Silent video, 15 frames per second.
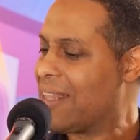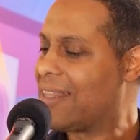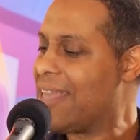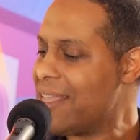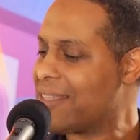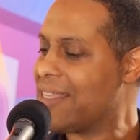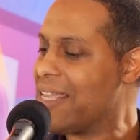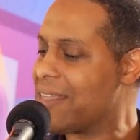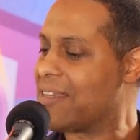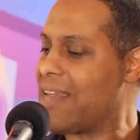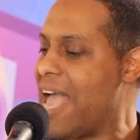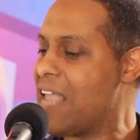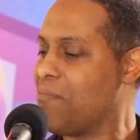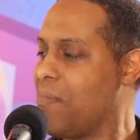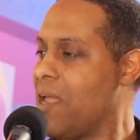kinda this weird. Is
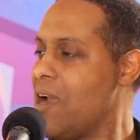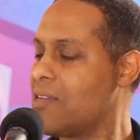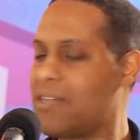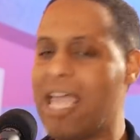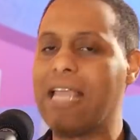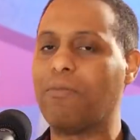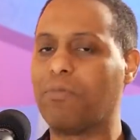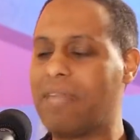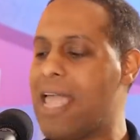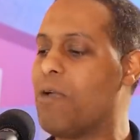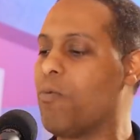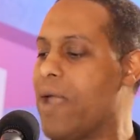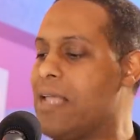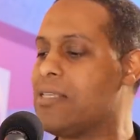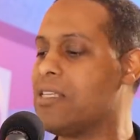nightmares. Take
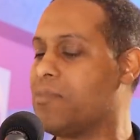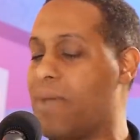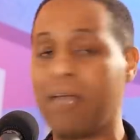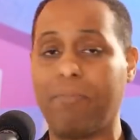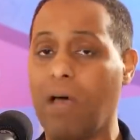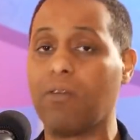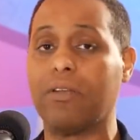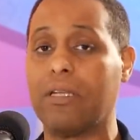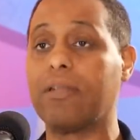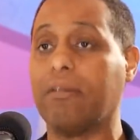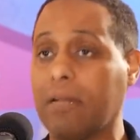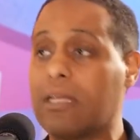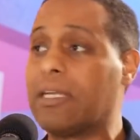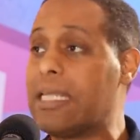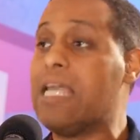racism. No,
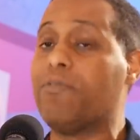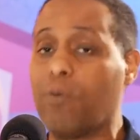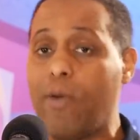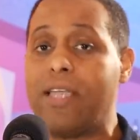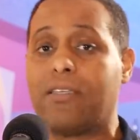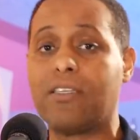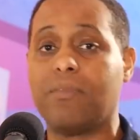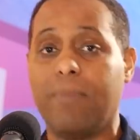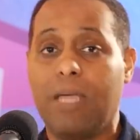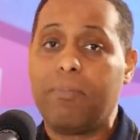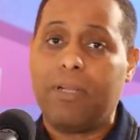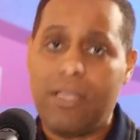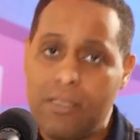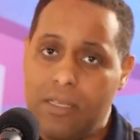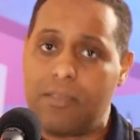leave the racism
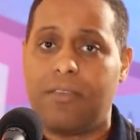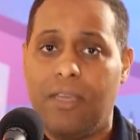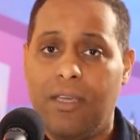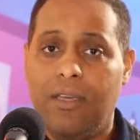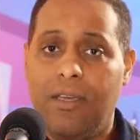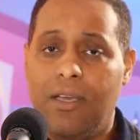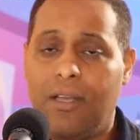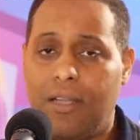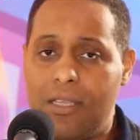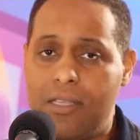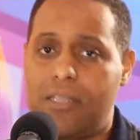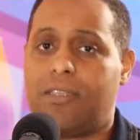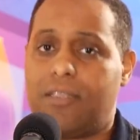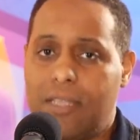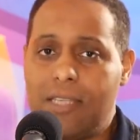in. But let's
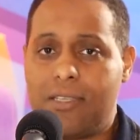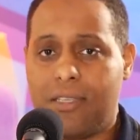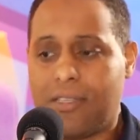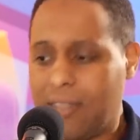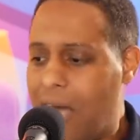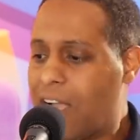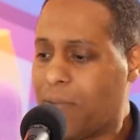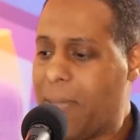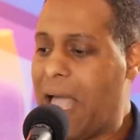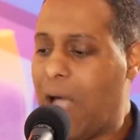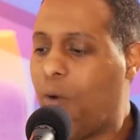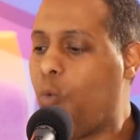just talk about how